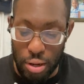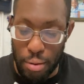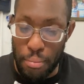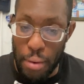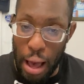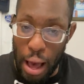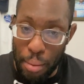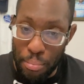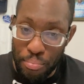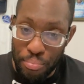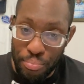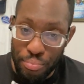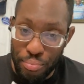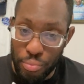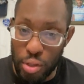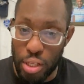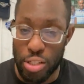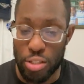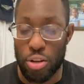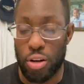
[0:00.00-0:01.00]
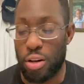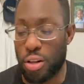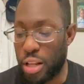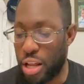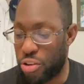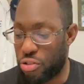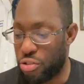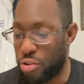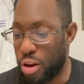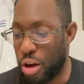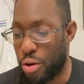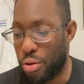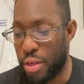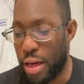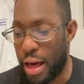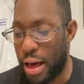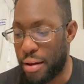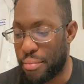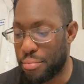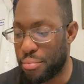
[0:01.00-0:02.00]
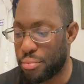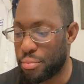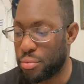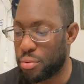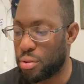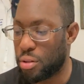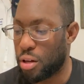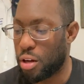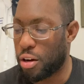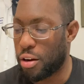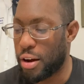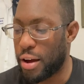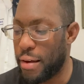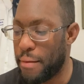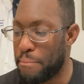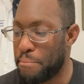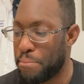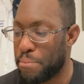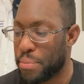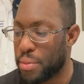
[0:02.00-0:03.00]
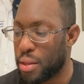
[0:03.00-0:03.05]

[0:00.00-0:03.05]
A map is going to let you know that. All right.